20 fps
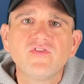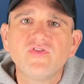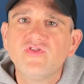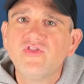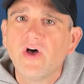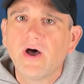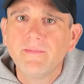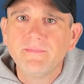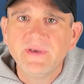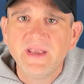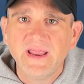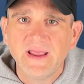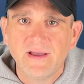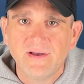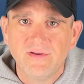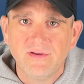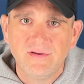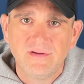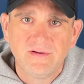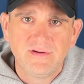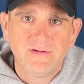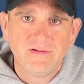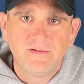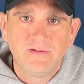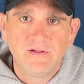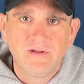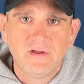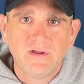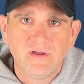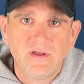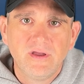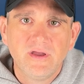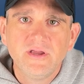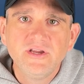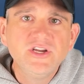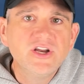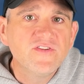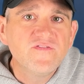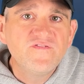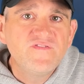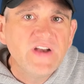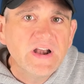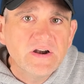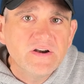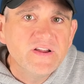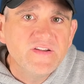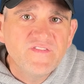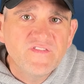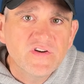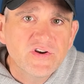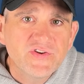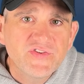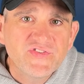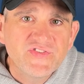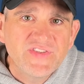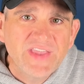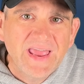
thumbnail, your very first